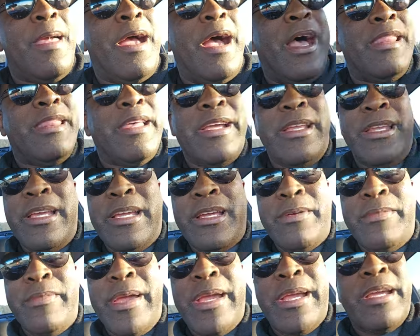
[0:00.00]
I think they
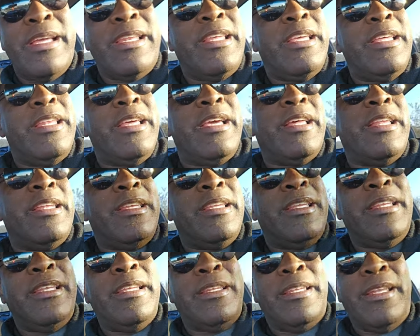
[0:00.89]
can make an elite,
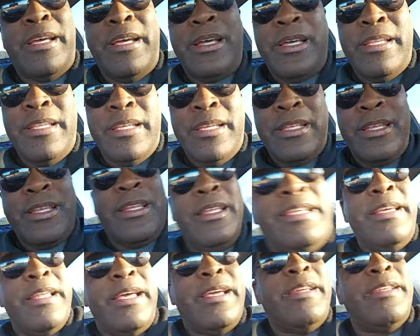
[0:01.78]
uh, an
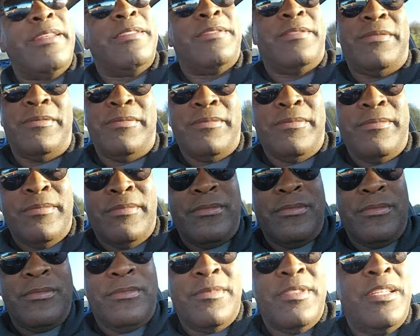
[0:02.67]
elite eight
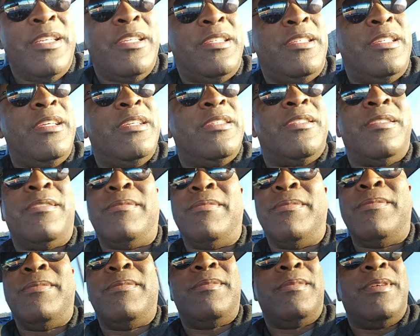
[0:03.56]
this season.
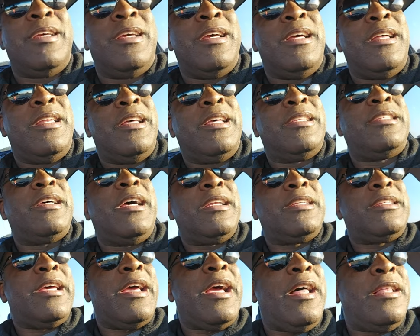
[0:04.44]
That's how
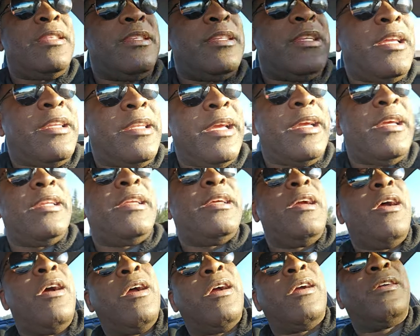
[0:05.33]
talented I think
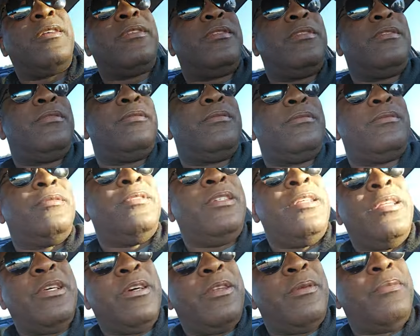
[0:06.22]
they are.
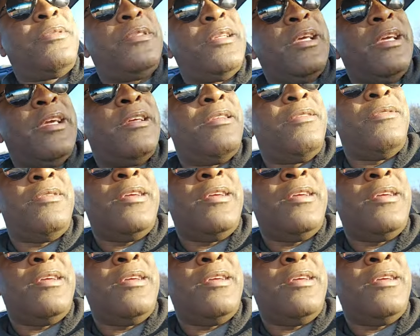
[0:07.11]
You know what I'm saying?